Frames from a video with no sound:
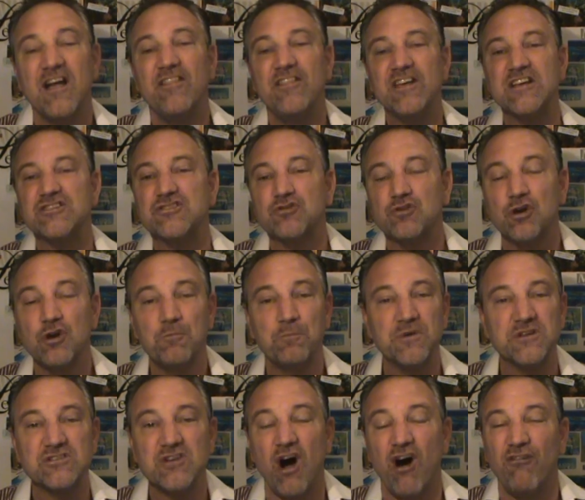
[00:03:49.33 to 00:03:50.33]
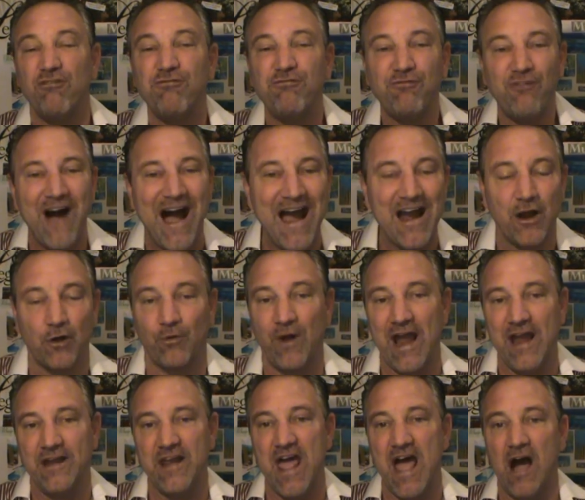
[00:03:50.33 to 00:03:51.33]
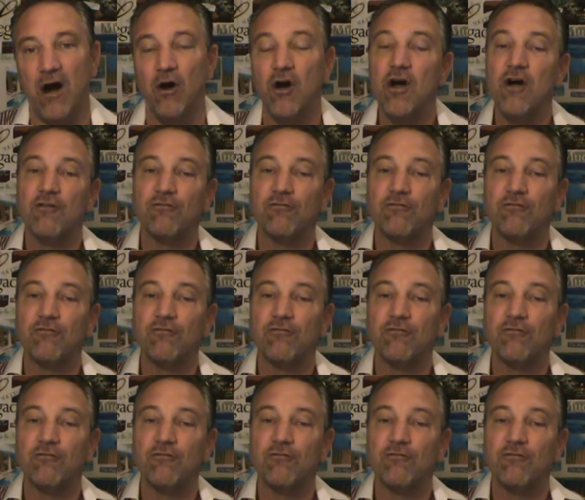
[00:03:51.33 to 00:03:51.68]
This group is on fire right now